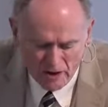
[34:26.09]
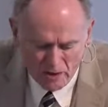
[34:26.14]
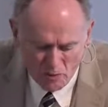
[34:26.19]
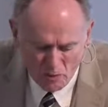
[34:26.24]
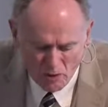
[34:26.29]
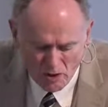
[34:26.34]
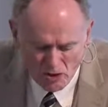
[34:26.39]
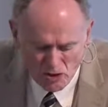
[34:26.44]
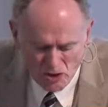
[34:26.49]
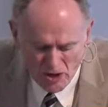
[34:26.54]

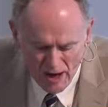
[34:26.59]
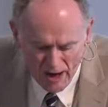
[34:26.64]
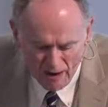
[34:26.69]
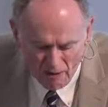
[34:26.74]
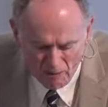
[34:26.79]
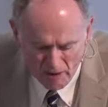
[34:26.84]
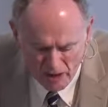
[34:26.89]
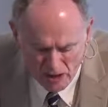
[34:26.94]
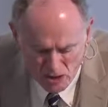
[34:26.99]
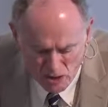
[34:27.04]
which
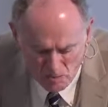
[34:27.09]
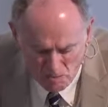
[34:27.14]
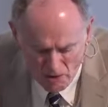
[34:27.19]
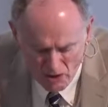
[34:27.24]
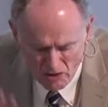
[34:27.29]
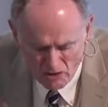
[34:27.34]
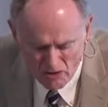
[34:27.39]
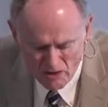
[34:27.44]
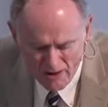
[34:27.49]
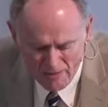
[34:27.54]
Yahweh
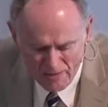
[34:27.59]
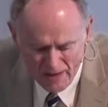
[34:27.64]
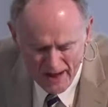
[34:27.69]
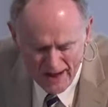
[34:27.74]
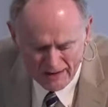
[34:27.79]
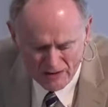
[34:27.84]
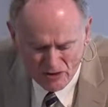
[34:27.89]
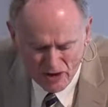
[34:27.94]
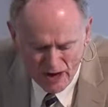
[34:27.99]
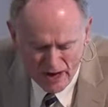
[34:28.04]
spoke on
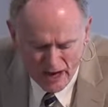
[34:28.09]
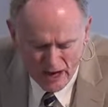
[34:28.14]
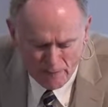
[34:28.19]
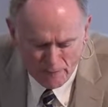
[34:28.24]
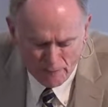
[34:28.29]
that day,